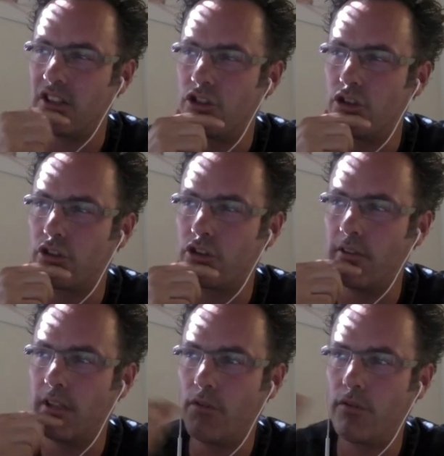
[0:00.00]
a short
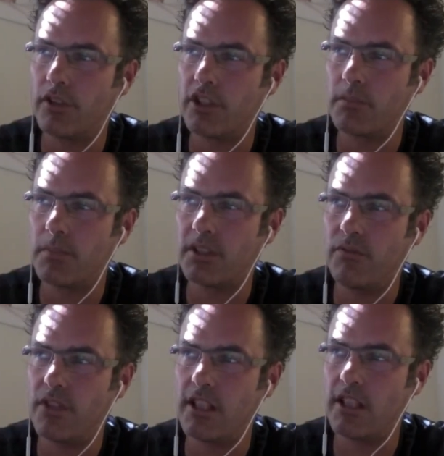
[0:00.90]
URL for the
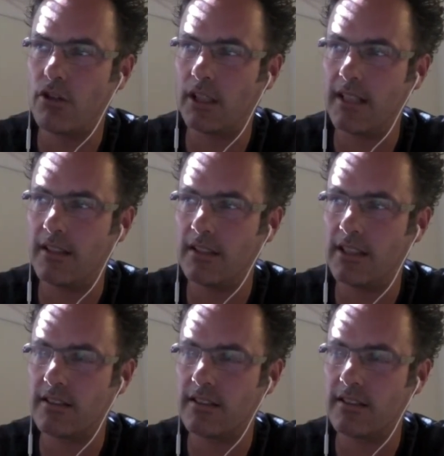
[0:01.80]
specific calculator.